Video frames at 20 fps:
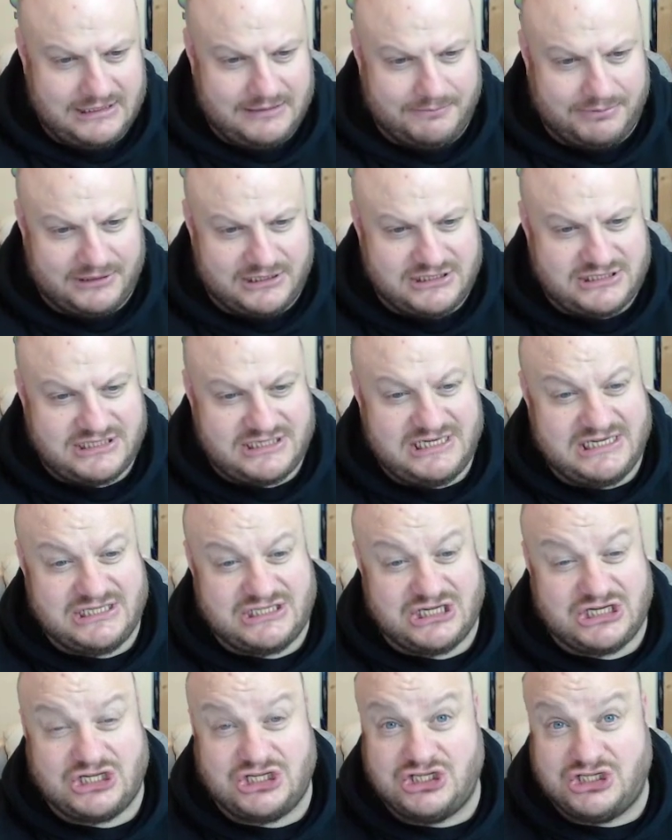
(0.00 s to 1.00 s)
Blizzard
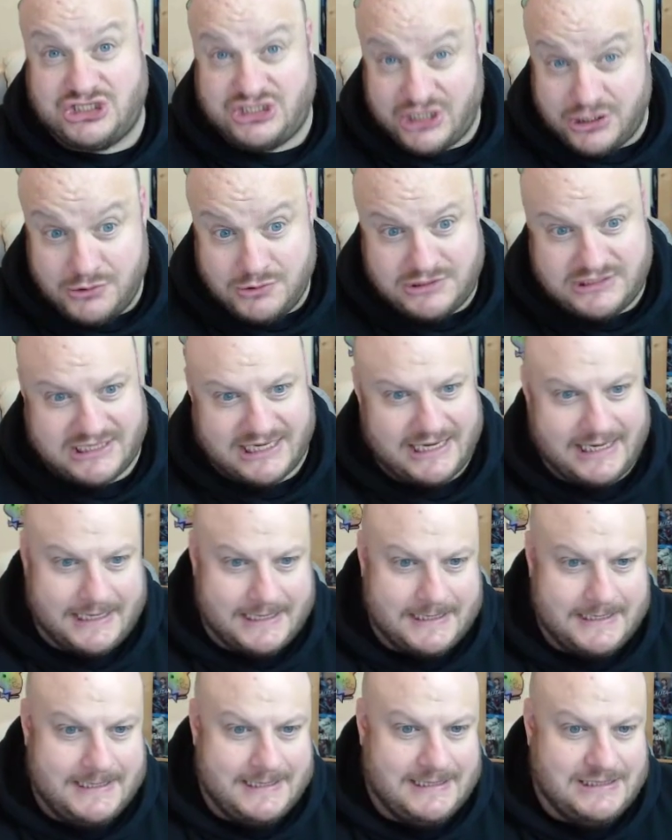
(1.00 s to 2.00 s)
has a duty
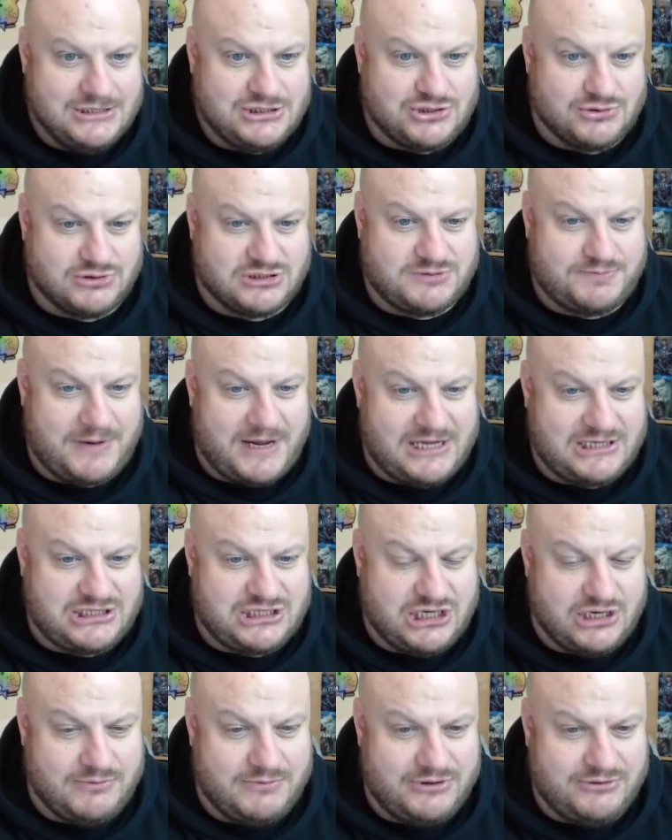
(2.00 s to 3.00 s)
to respect
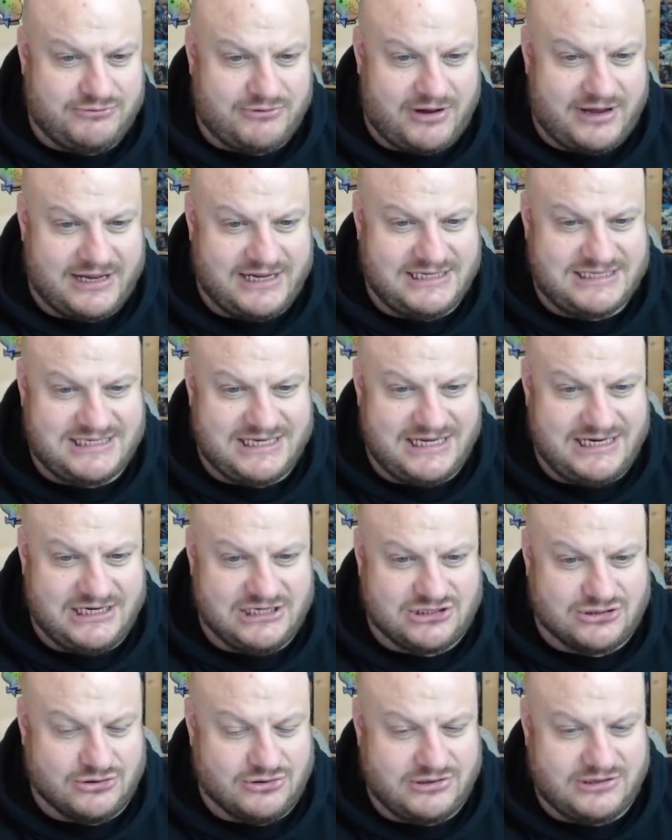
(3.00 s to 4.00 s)
human rights in
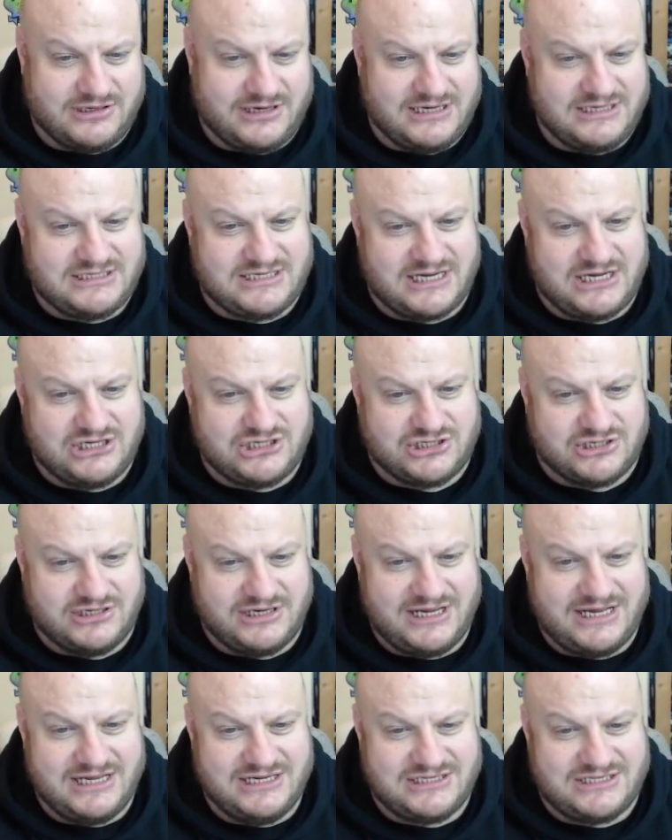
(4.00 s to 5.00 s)
its
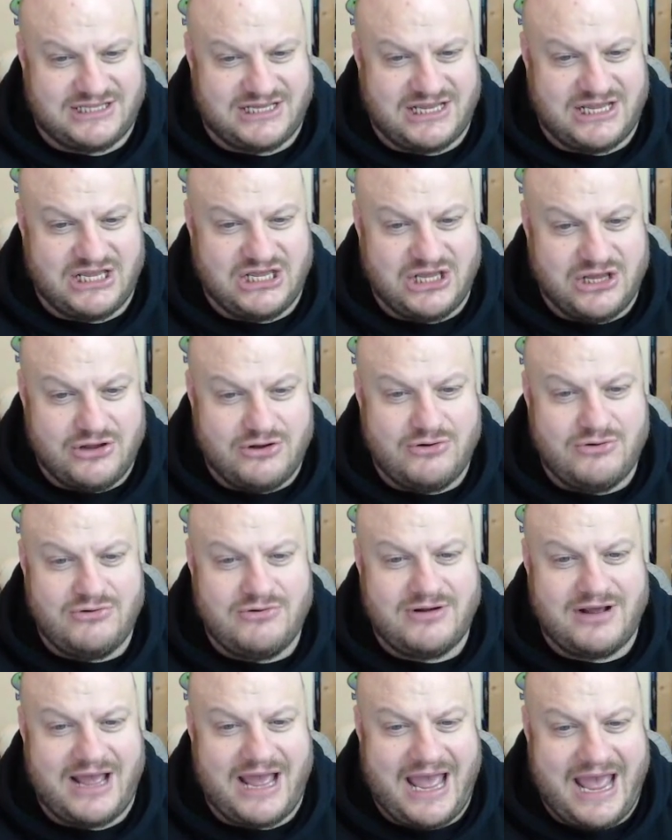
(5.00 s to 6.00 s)
organization as the
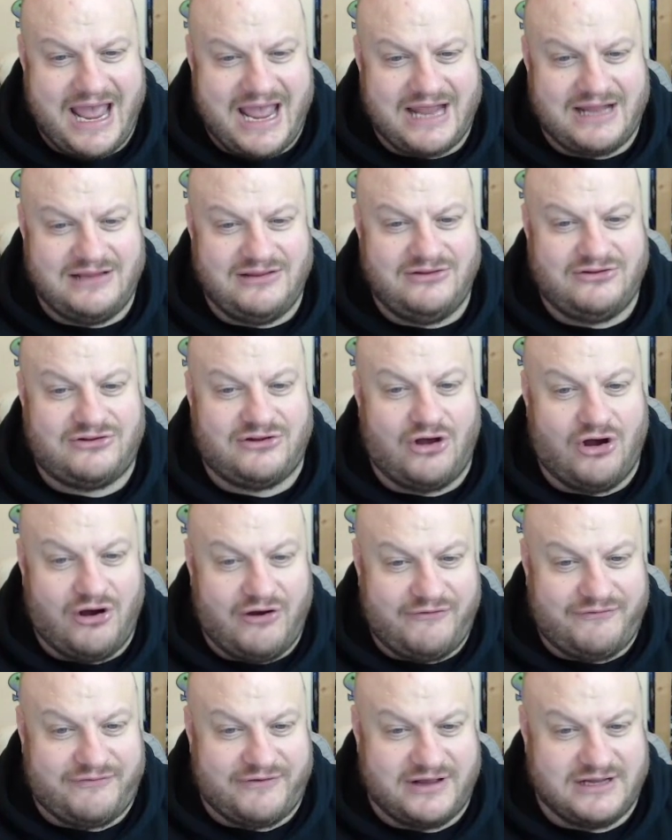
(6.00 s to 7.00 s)
U N's
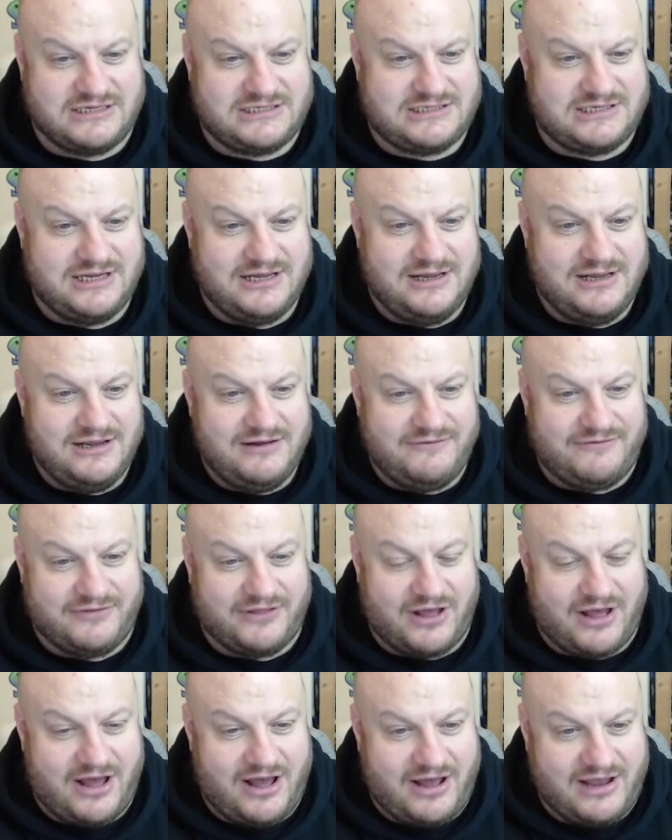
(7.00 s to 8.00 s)
office for
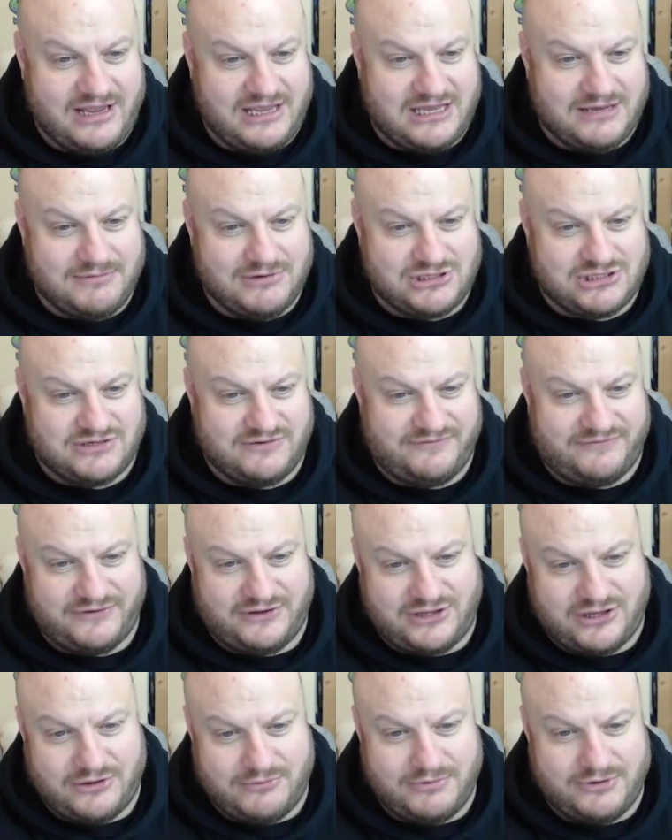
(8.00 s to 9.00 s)
the High Commission for
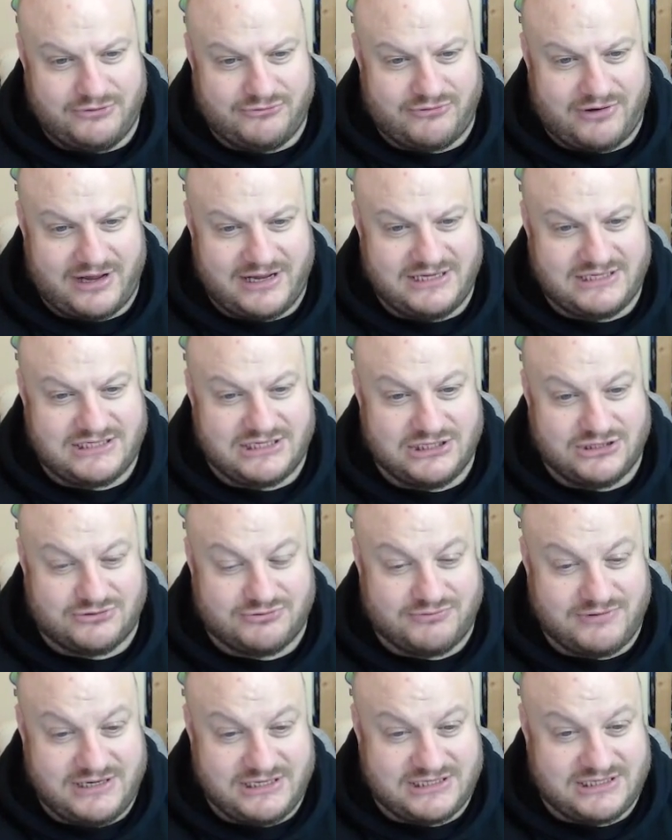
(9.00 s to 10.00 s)
Human Rights has
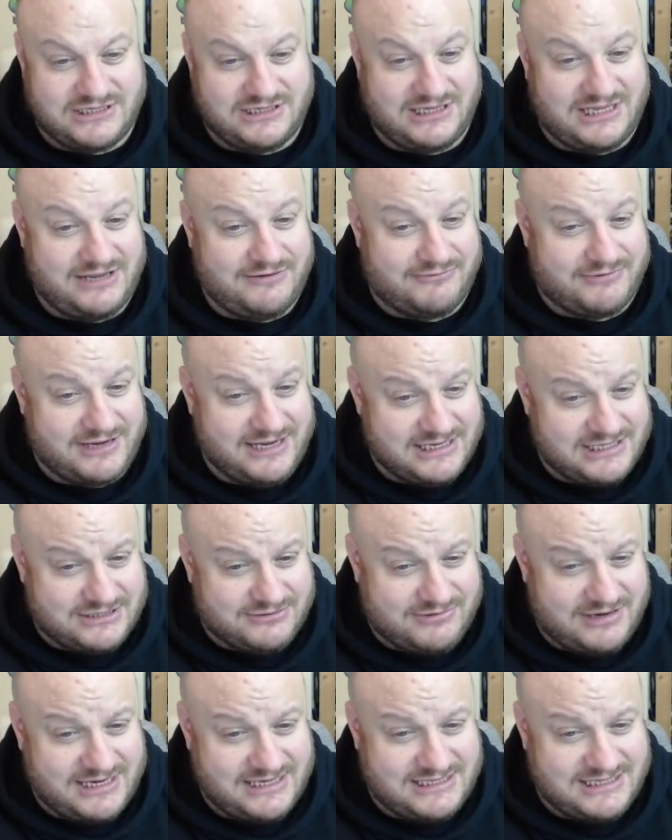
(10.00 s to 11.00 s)
recently
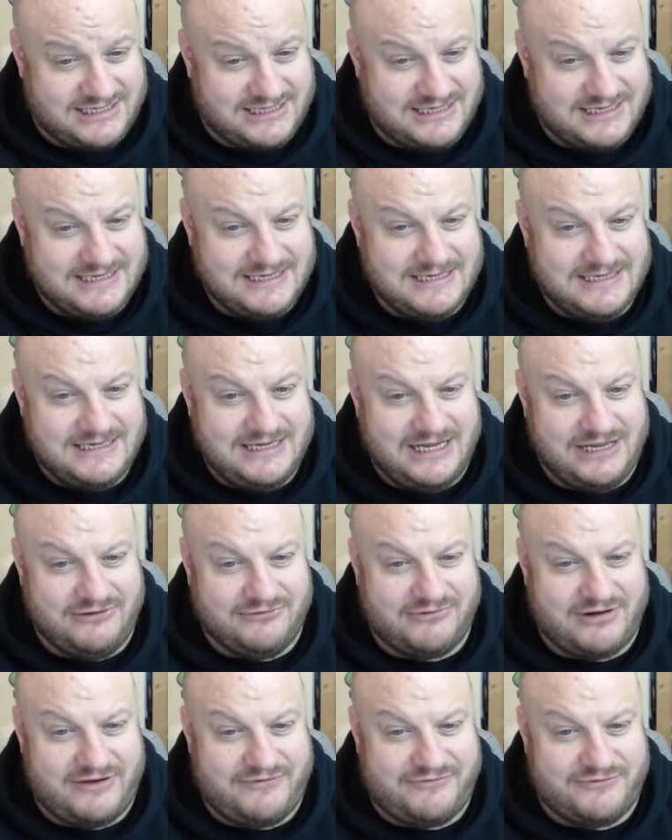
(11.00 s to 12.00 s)
reiterated
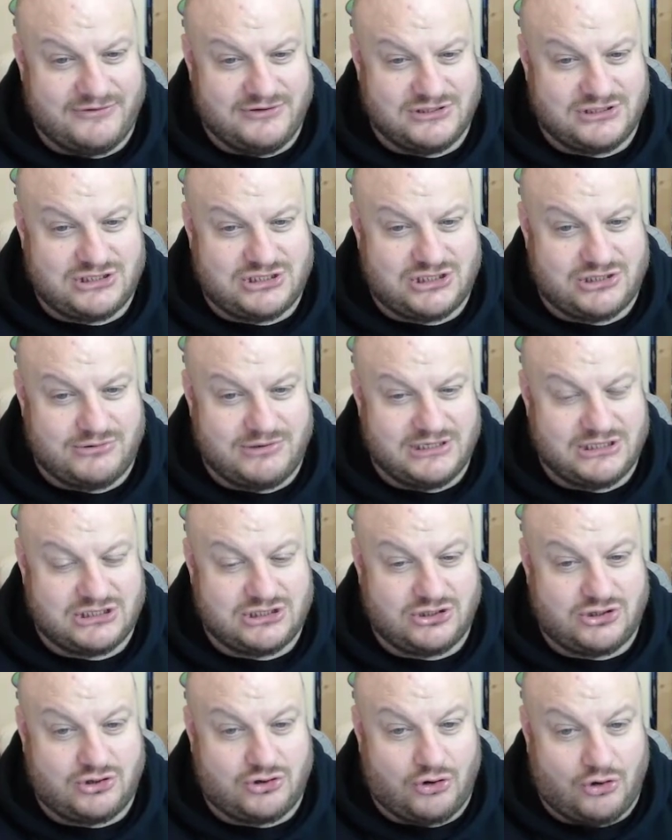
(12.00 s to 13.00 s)
in reference to its
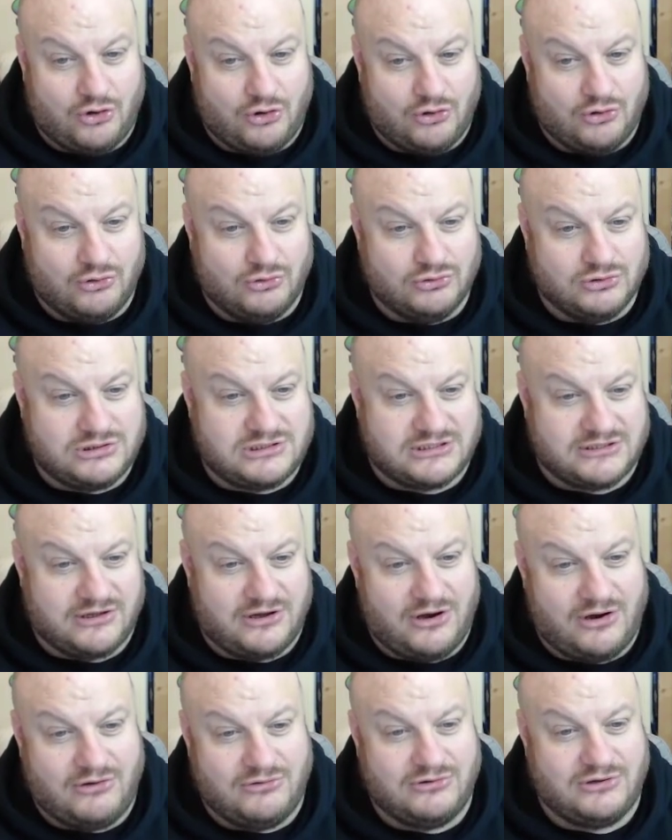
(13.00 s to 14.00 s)
call to the
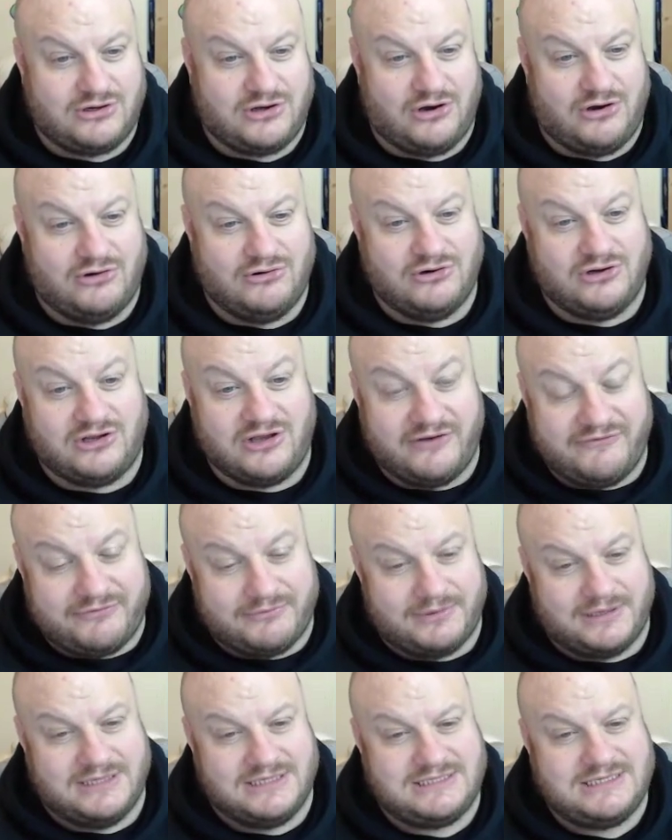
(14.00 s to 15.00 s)
Hong Kong
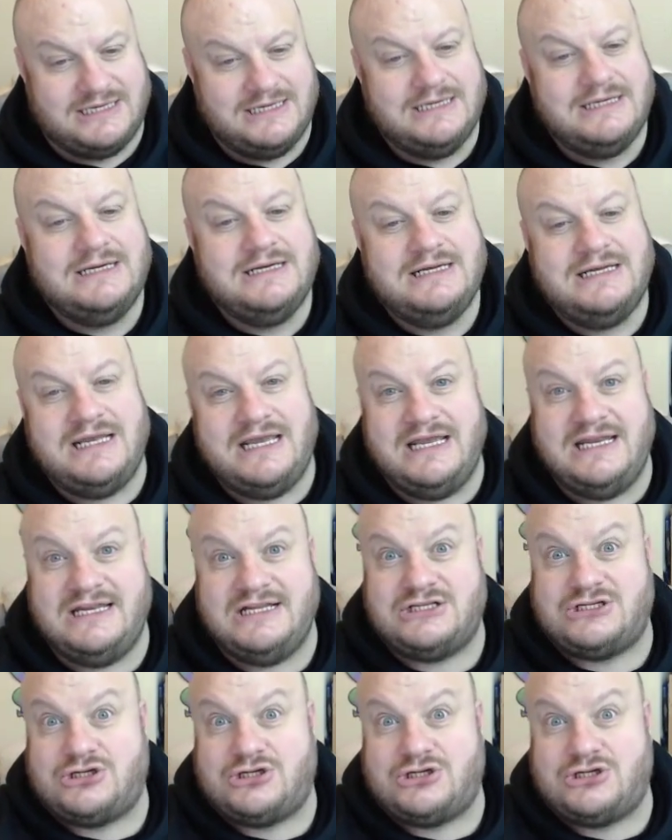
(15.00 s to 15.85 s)
government it is